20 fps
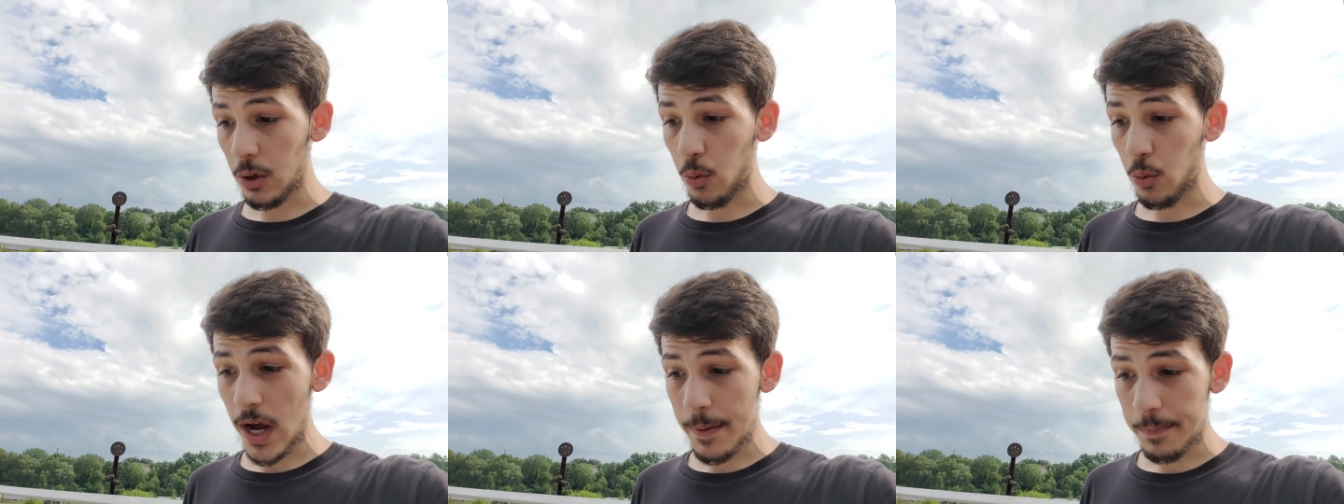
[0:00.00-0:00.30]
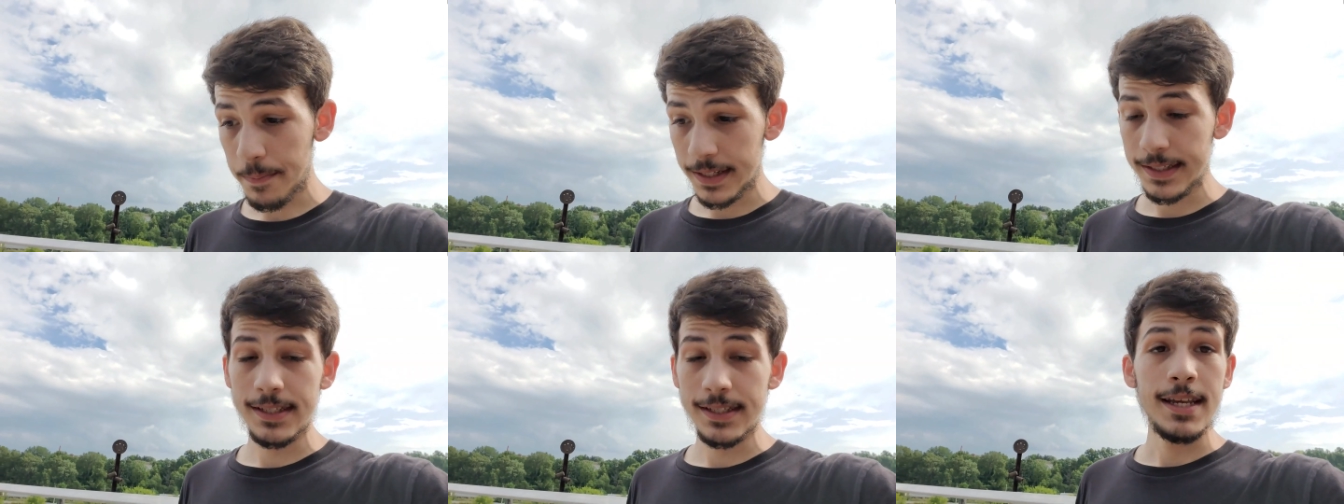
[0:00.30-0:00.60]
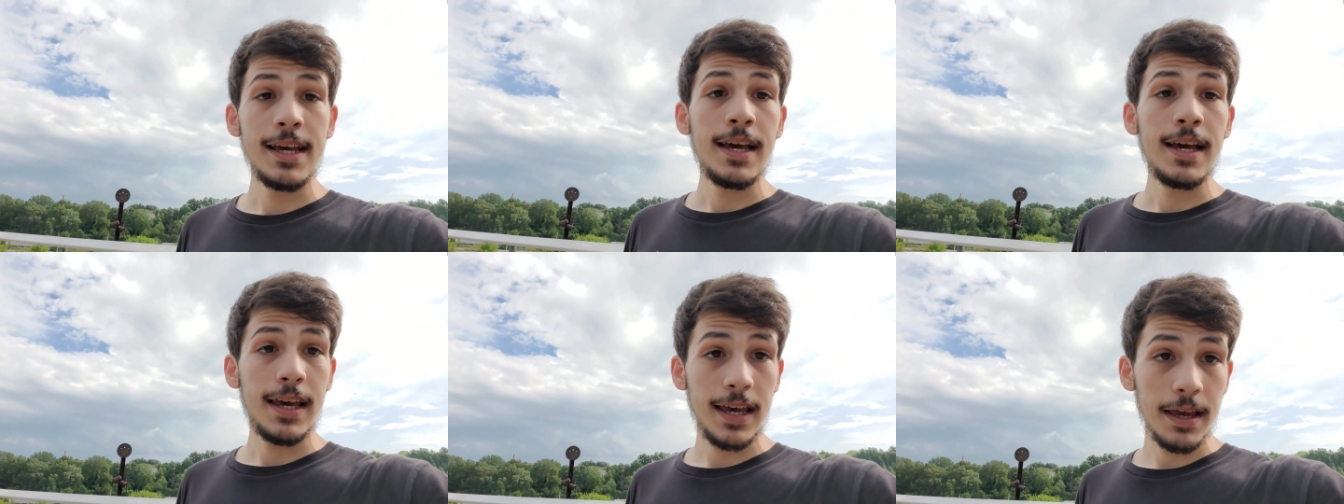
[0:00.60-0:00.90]
weapons,
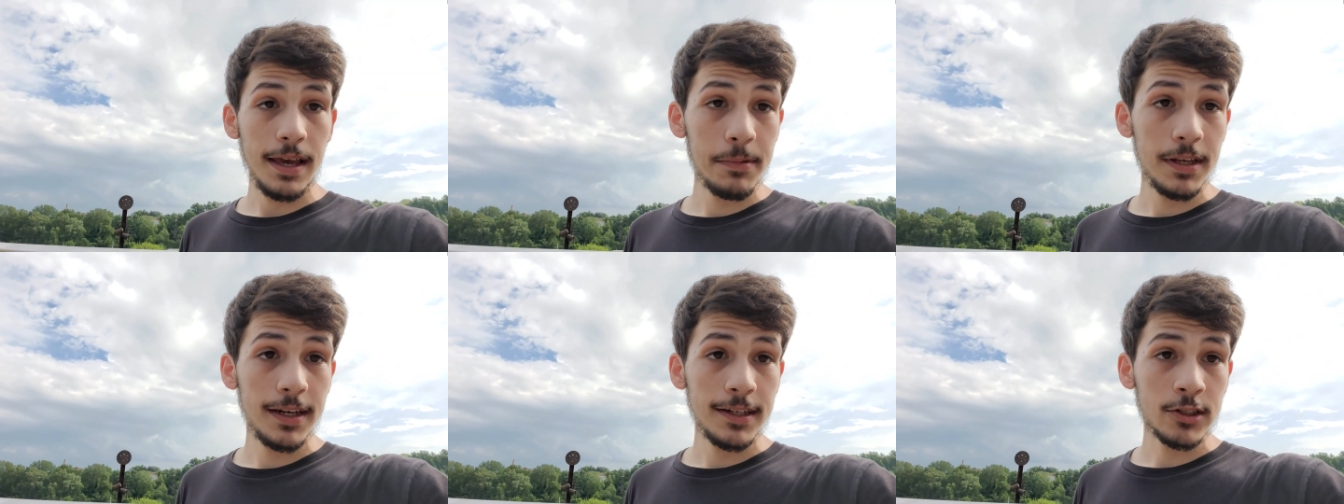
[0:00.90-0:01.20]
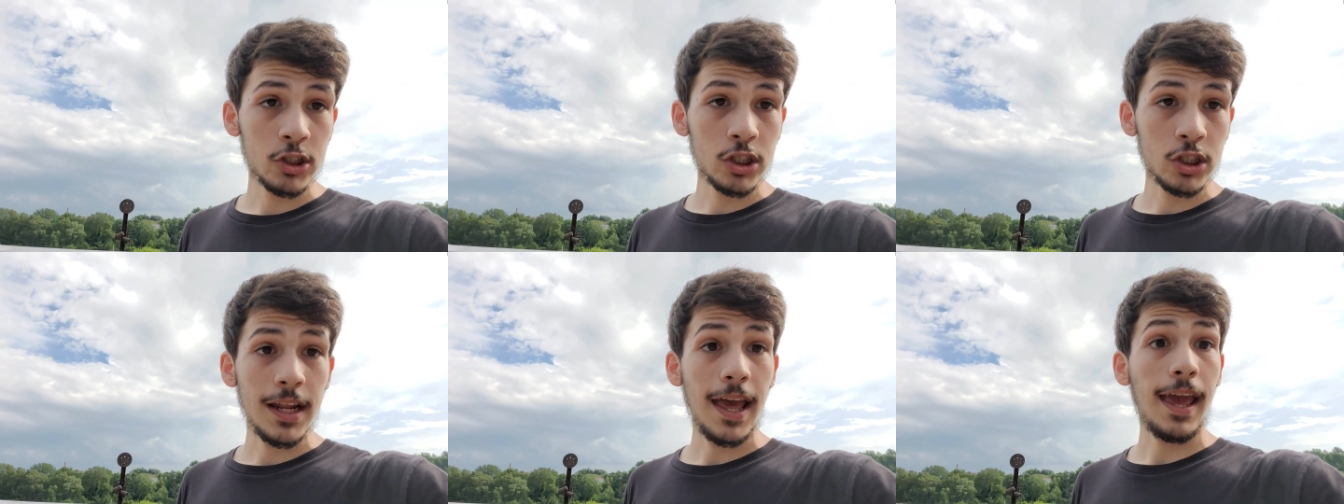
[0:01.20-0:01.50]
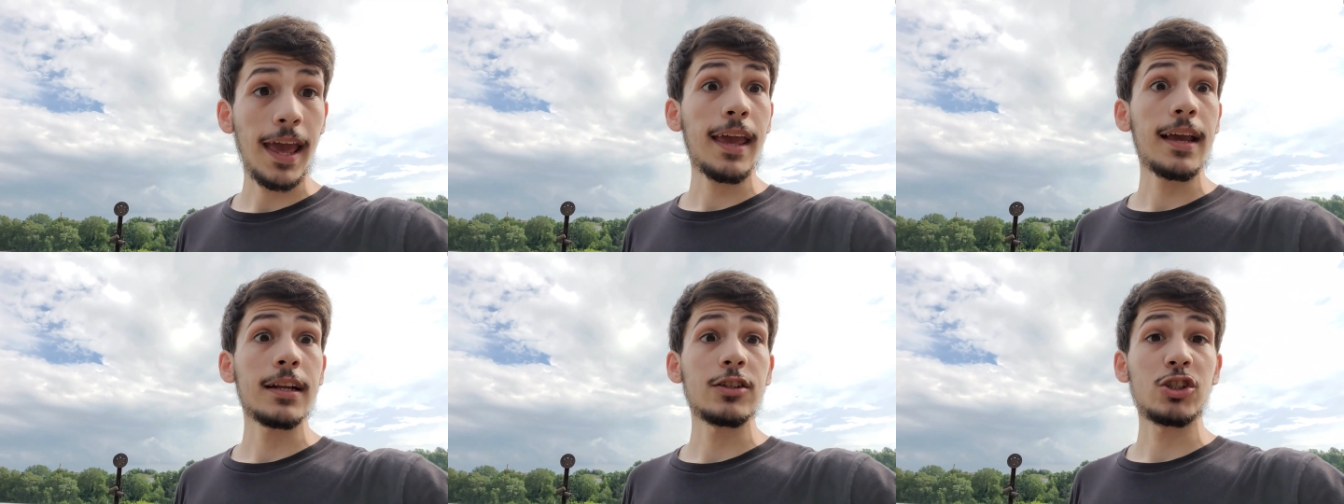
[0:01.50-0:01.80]
ammunition,
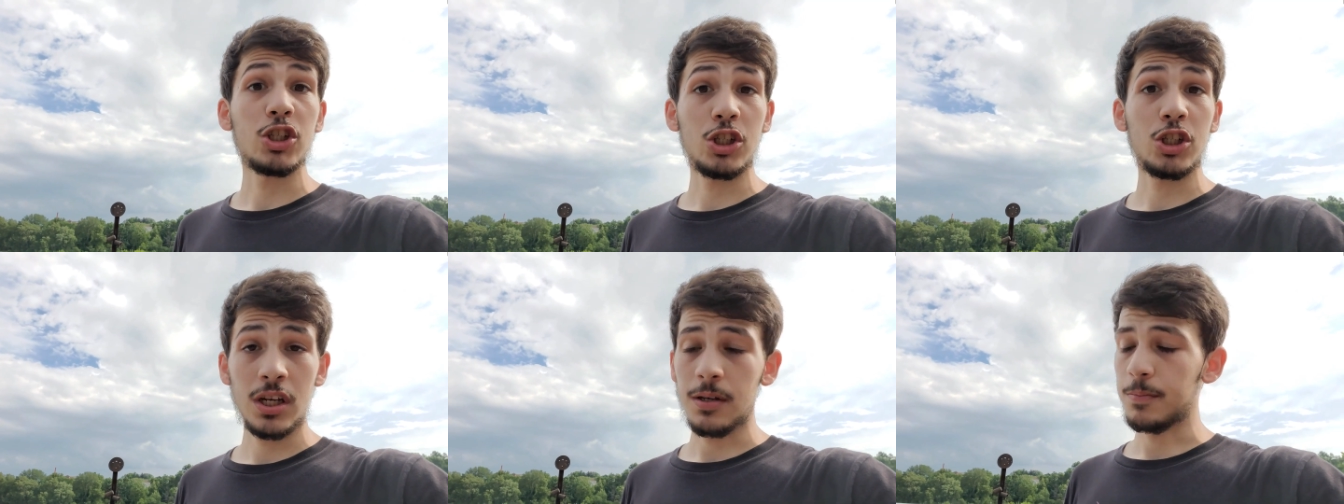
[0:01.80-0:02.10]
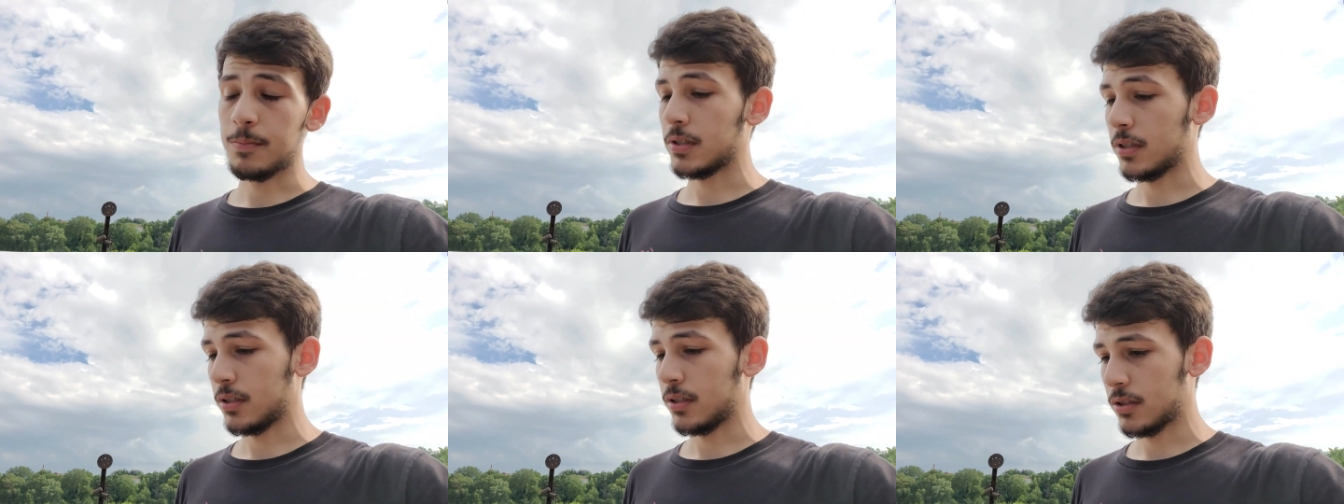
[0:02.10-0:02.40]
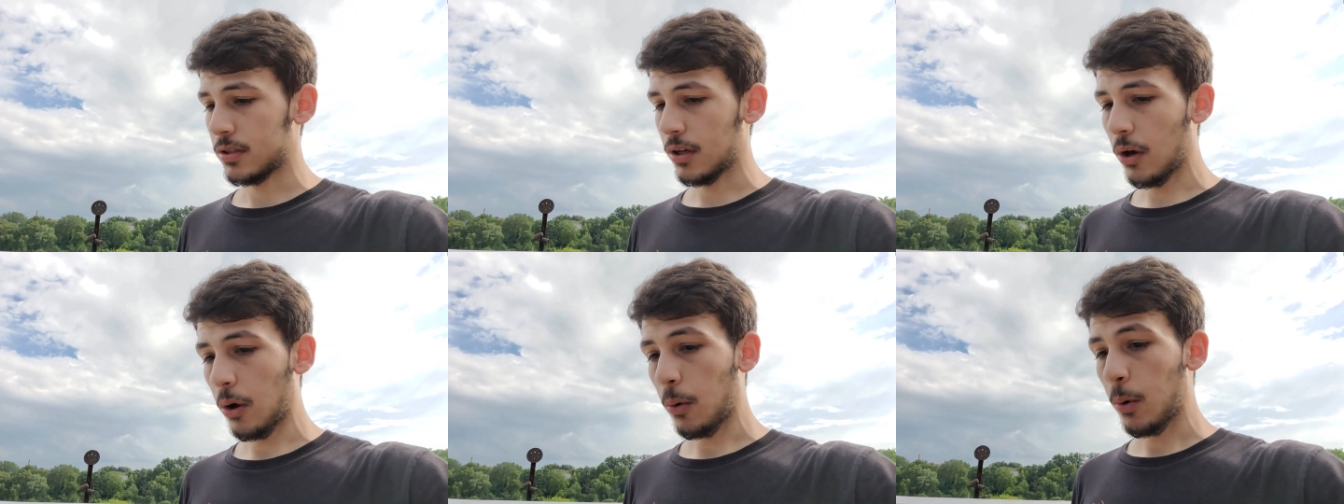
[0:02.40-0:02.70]
and ships.
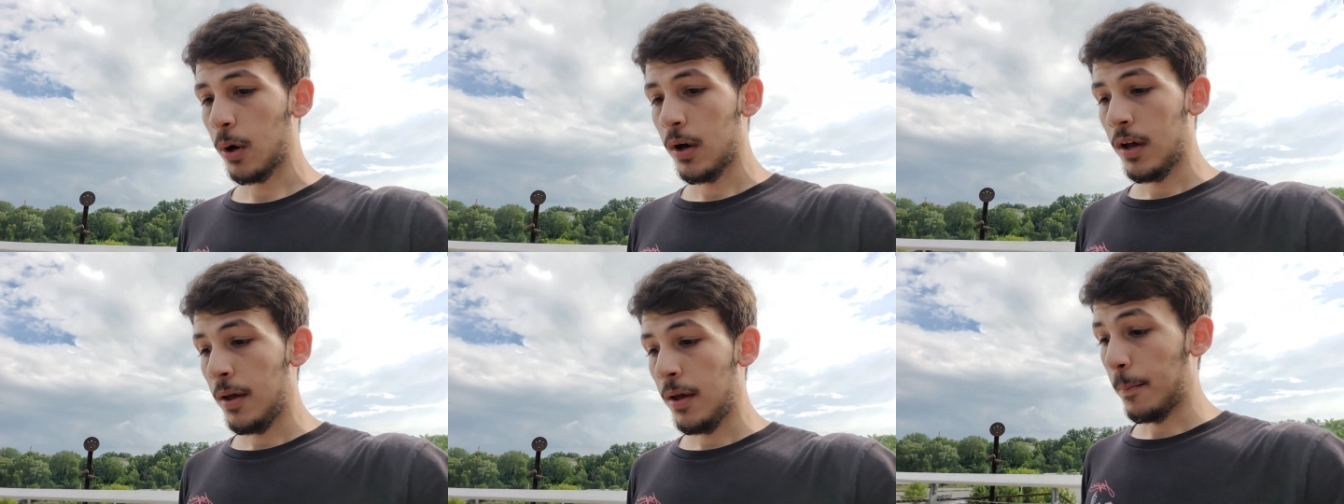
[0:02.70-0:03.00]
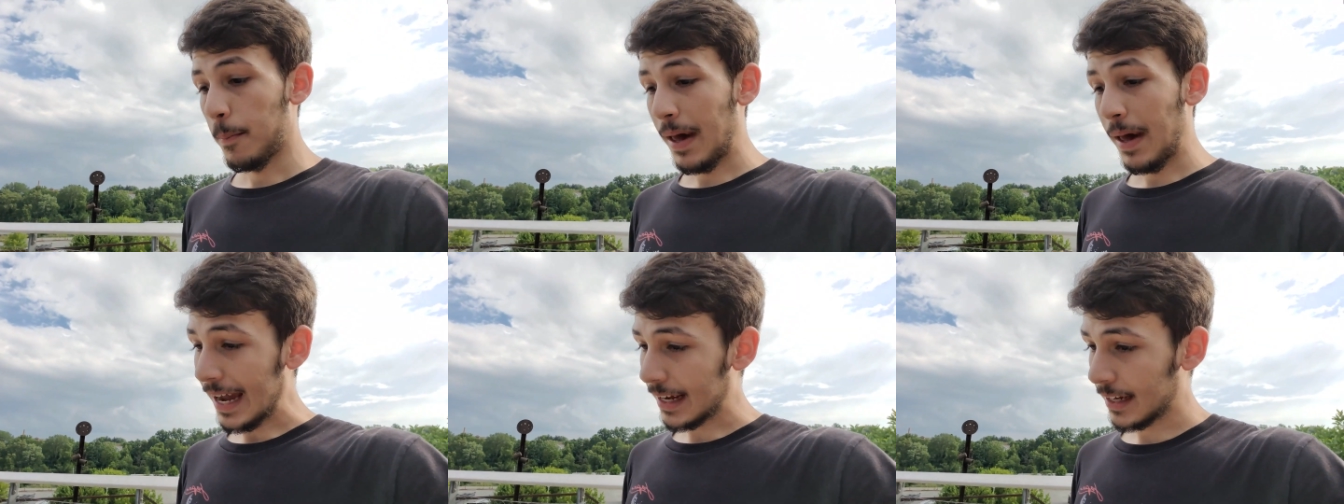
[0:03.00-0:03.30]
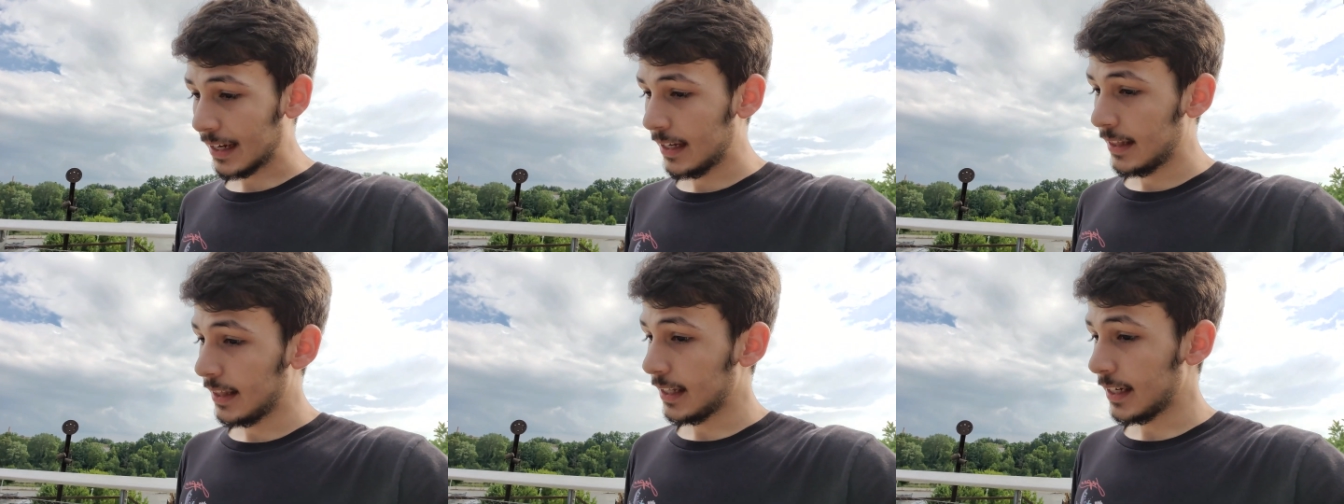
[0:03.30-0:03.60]
So back in the